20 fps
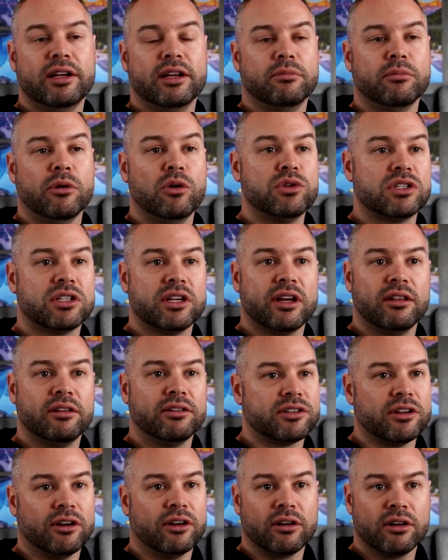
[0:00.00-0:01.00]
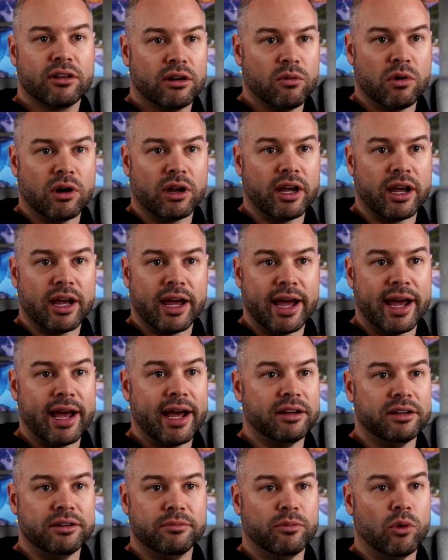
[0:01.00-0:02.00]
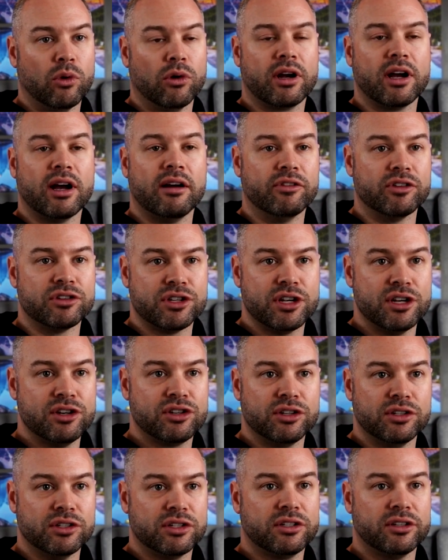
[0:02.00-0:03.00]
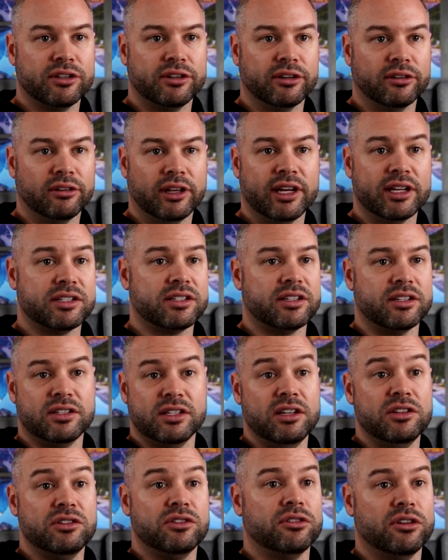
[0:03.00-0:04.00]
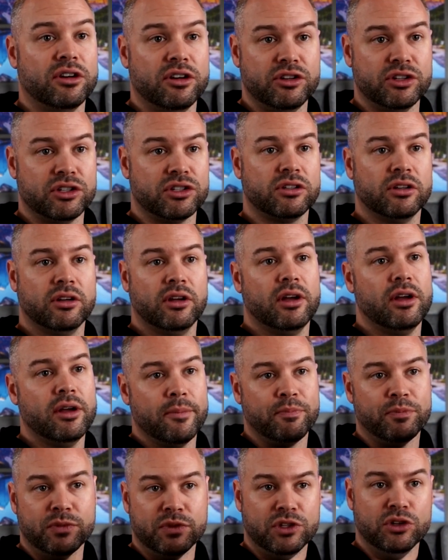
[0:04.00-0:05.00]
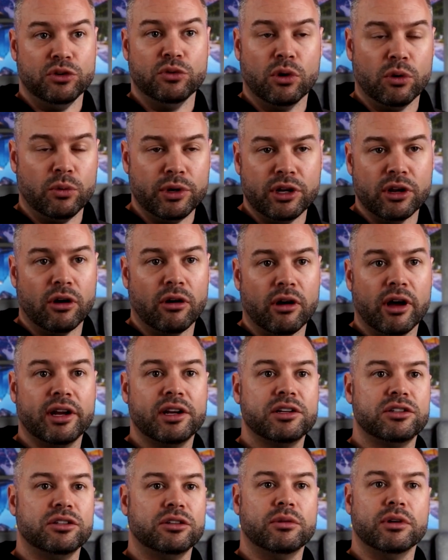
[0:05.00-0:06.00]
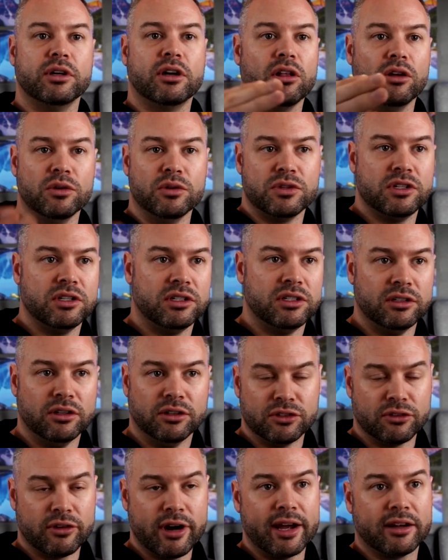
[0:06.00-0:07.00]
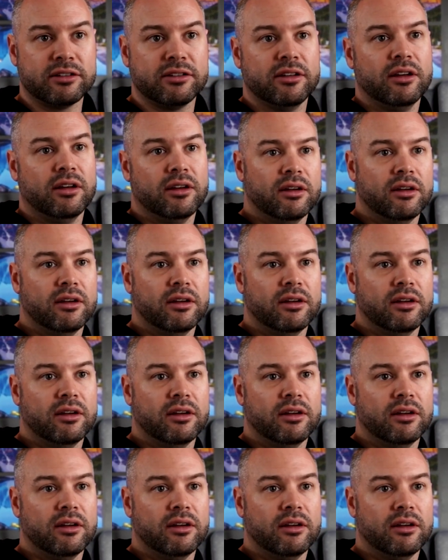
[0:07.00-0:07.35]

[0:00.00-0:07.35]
And most sellers aren't going to want to add more conversations to their list. It's easier to just do what we know how to do and close the deal direct.